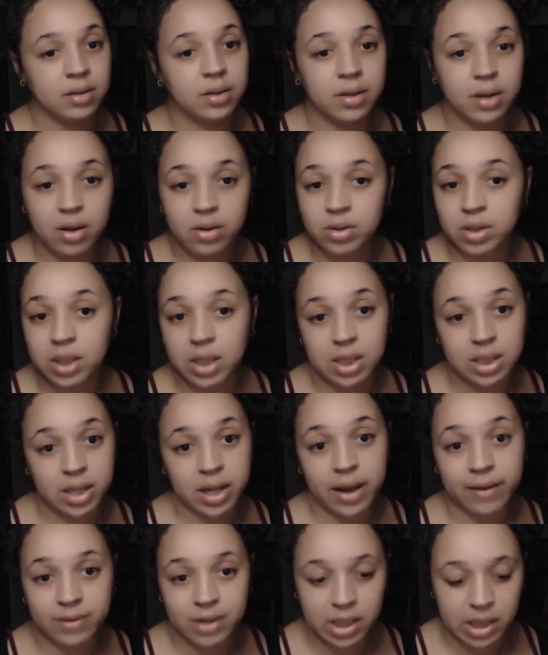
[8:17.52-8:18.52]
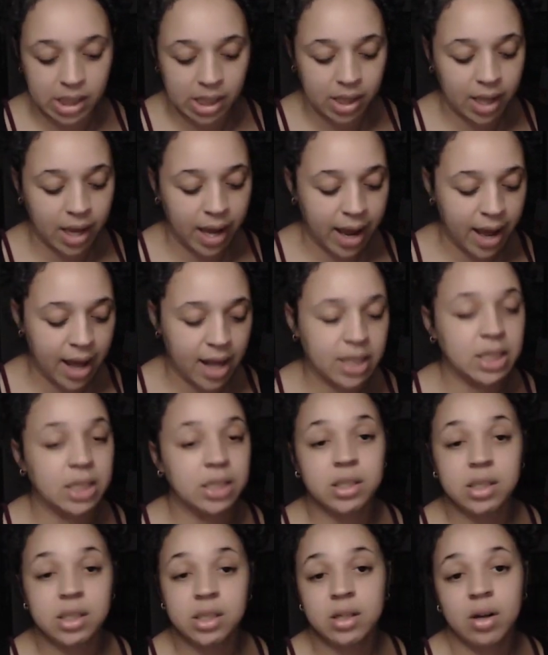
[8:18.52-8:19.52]
know she doesn't have to see the ads
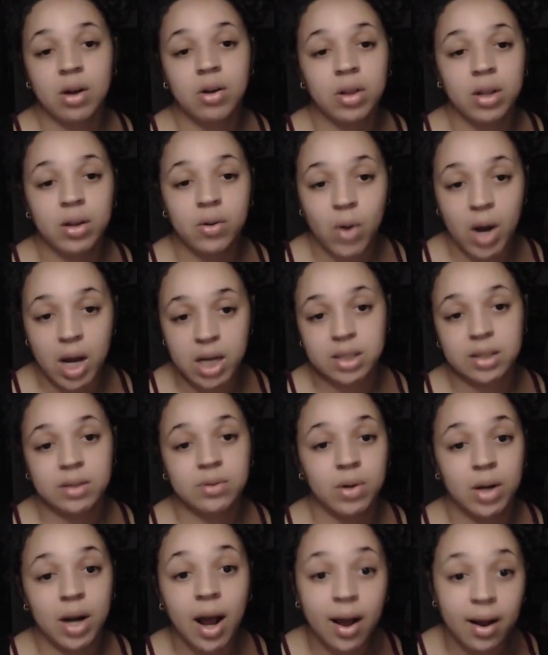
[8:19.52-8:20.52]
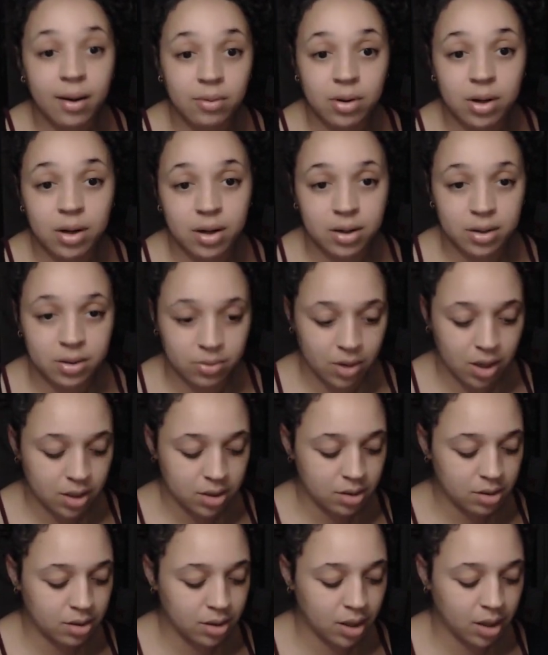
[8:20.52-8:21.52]
and she's only watching what I want her to
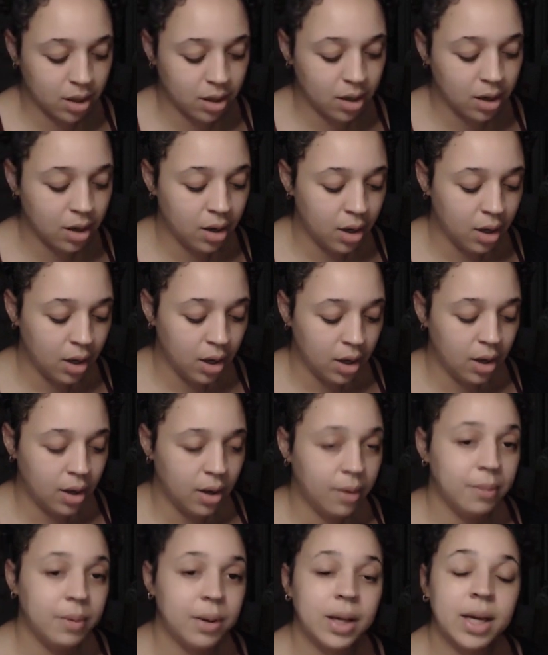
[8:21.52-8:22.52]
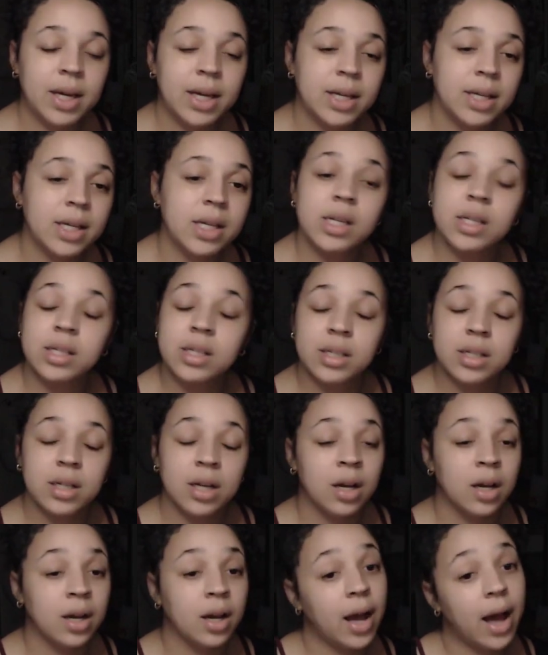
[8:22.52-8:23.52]
watch on there because
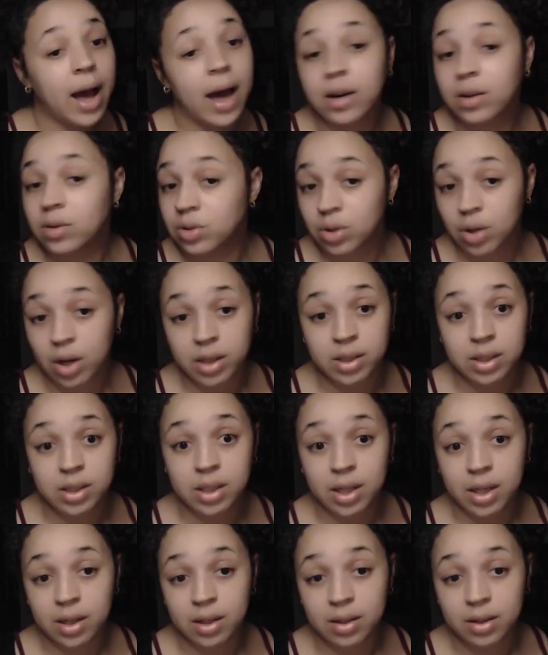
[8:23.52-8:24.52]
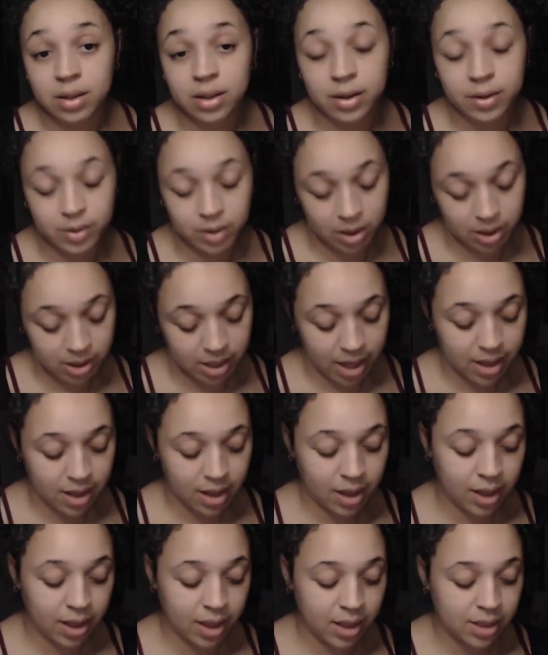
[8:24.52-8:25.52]
I don't trust it, to say
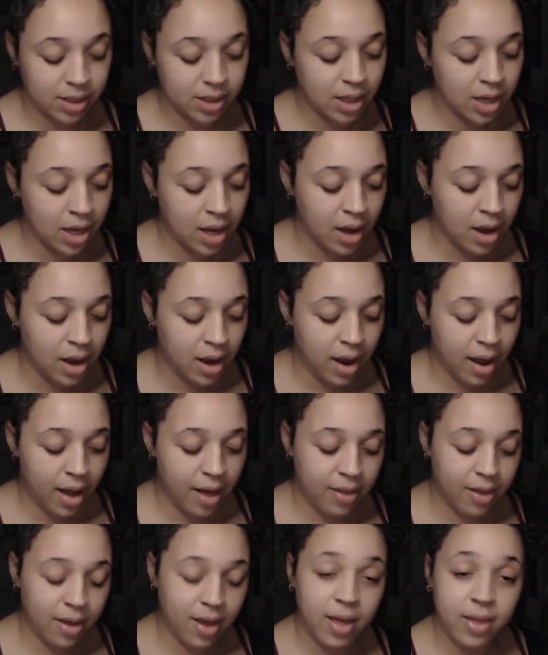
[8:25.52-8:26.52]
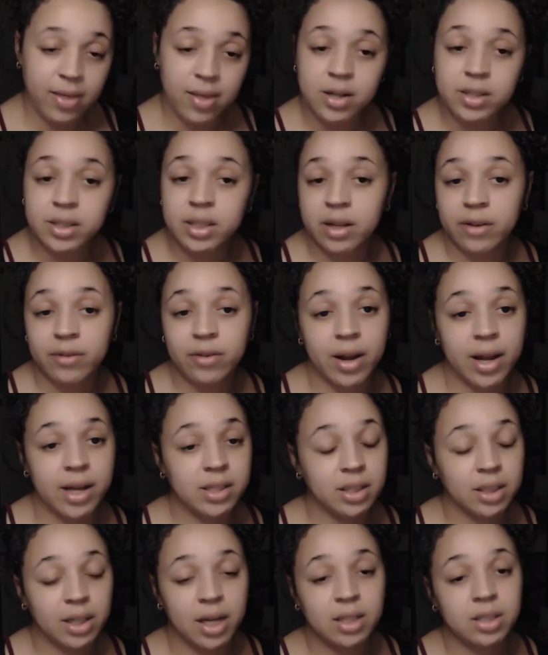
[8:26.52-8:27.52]
the least. And then there's different
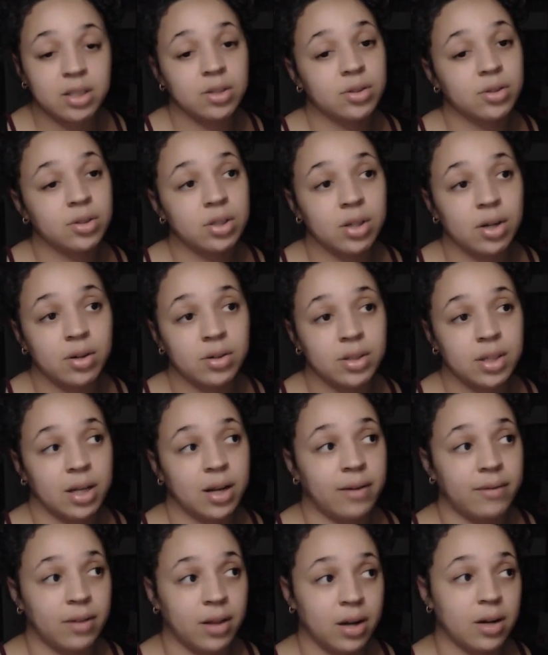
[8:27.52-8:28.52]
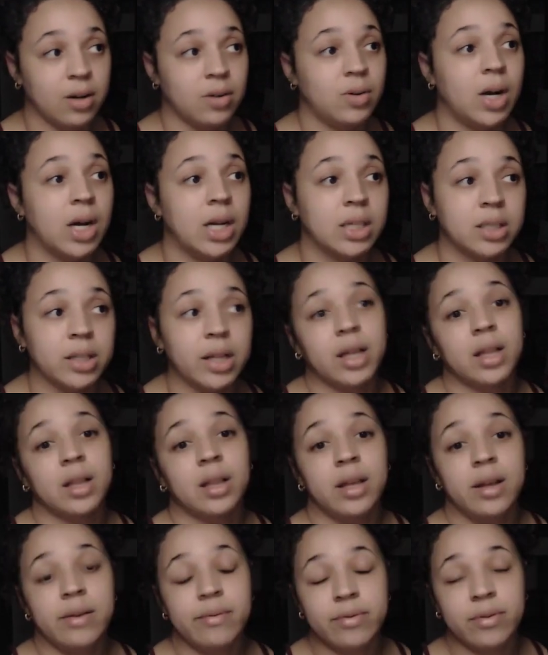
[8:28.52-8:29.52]
educational shows that I've let her watch, like
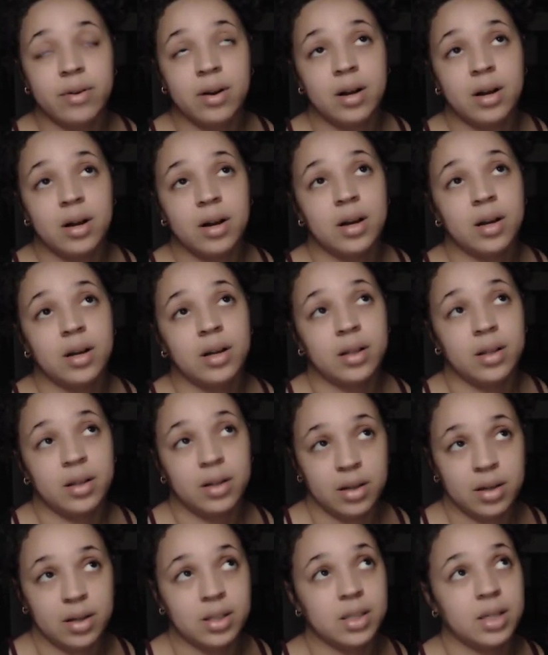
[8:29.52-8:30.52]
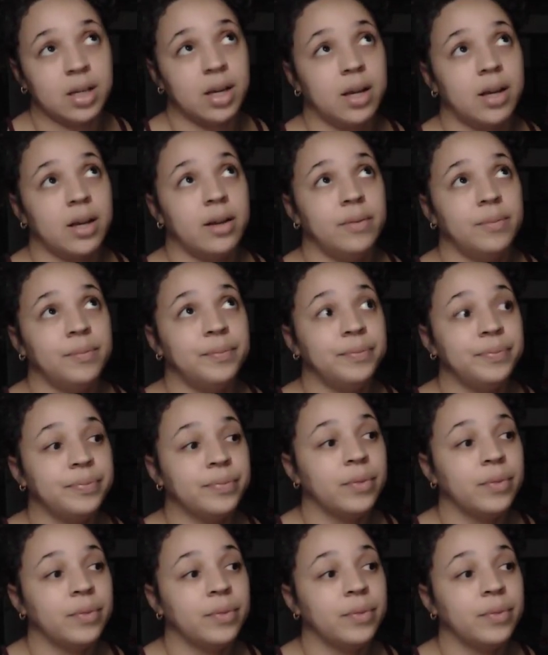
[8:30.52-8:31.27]
Leapfrog, like I said,